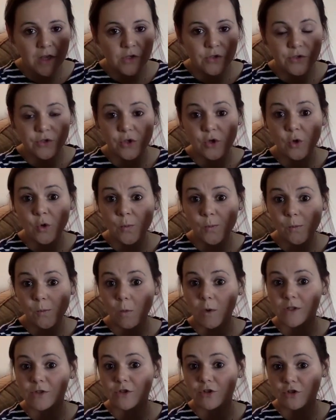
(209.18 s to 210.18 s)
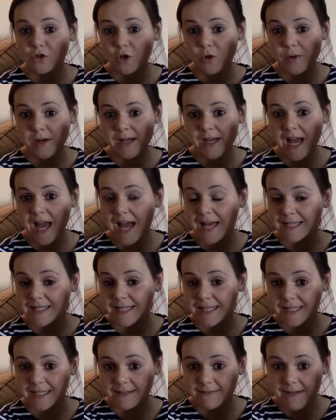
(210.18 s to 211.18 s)
So once Noah and
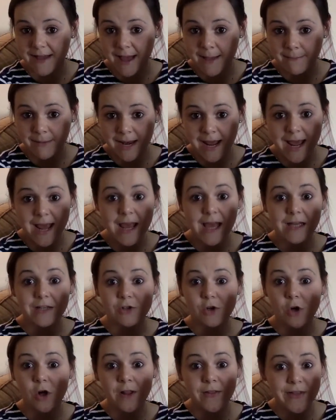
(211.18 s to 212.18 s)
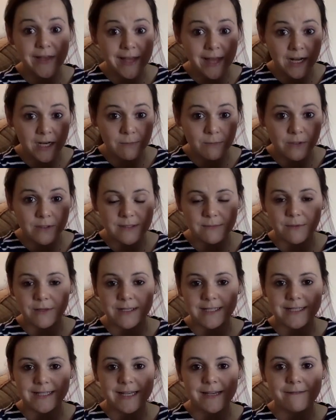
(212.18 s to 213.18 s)
his family and all the animals were
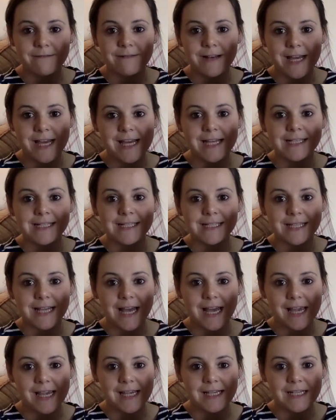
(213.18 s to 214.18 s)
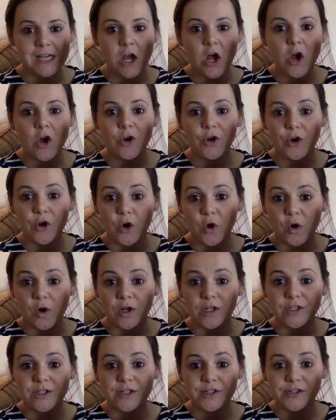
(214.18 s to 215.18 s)
safely inside,
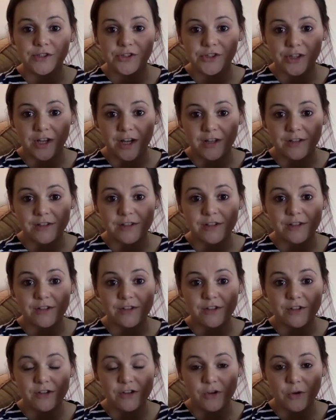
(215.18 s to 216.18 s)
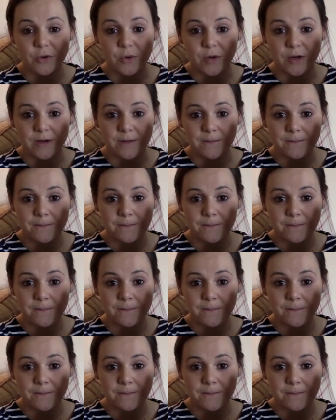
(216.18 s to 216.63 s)
God shut the door.